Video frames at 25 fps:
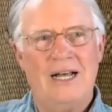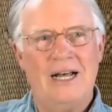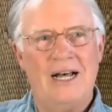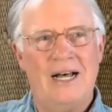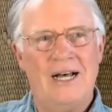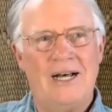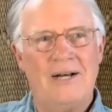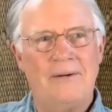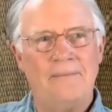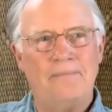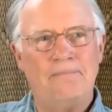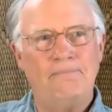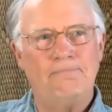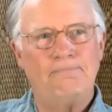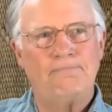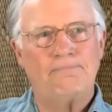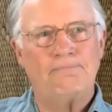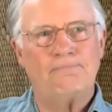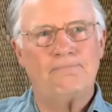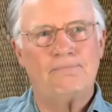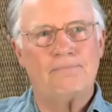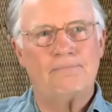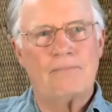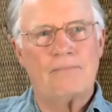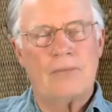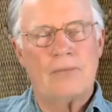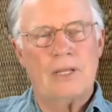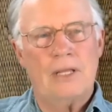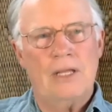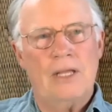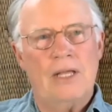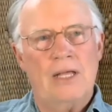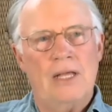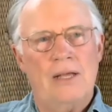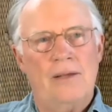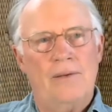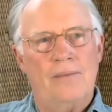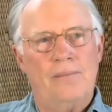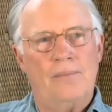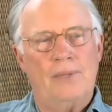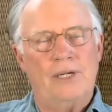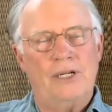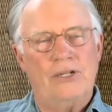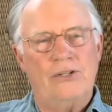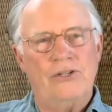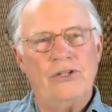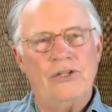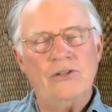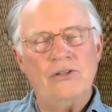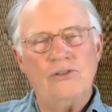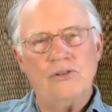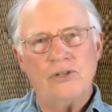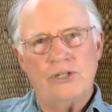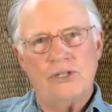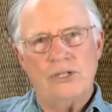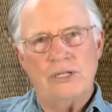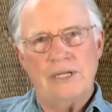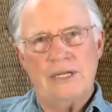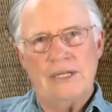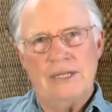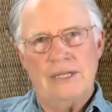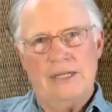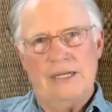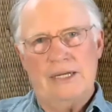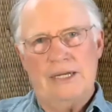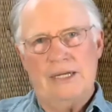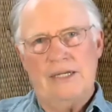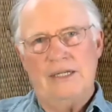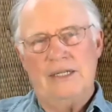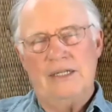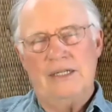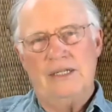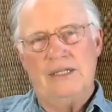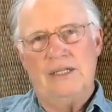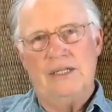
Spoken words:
Um, but it's interesting that